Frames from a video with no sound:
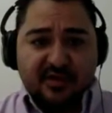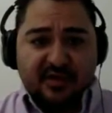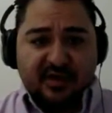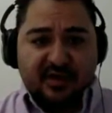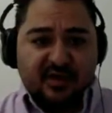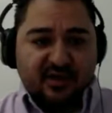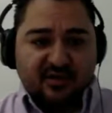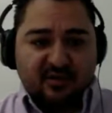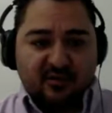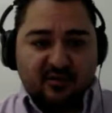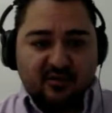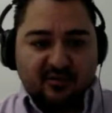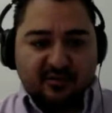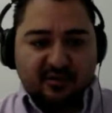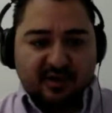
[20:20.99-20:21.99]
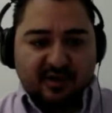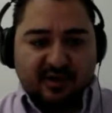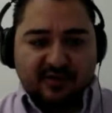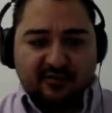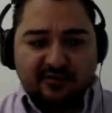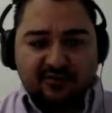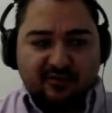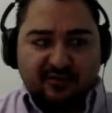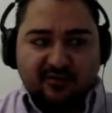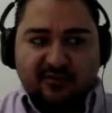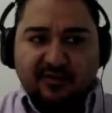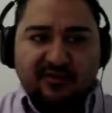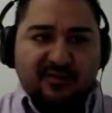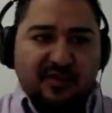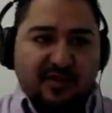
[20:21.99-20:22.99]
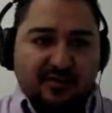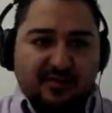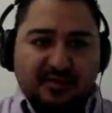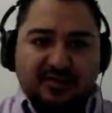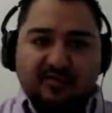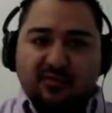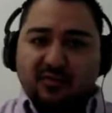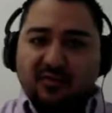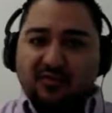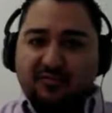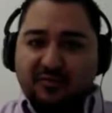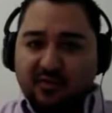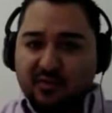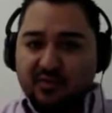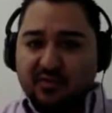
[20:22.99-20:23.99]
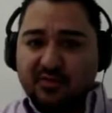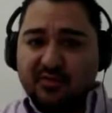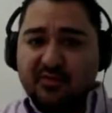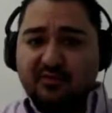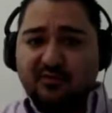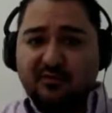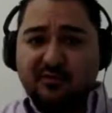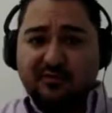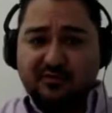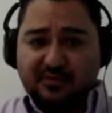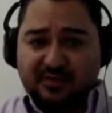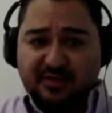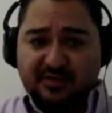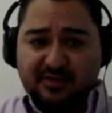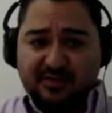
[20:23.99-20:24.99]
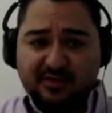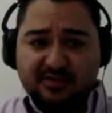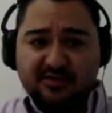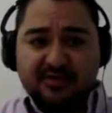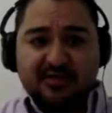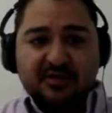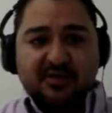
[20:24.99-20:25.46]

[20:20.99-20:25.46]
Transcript: And over the last 6 to 8 months, there was a very real need for them to connect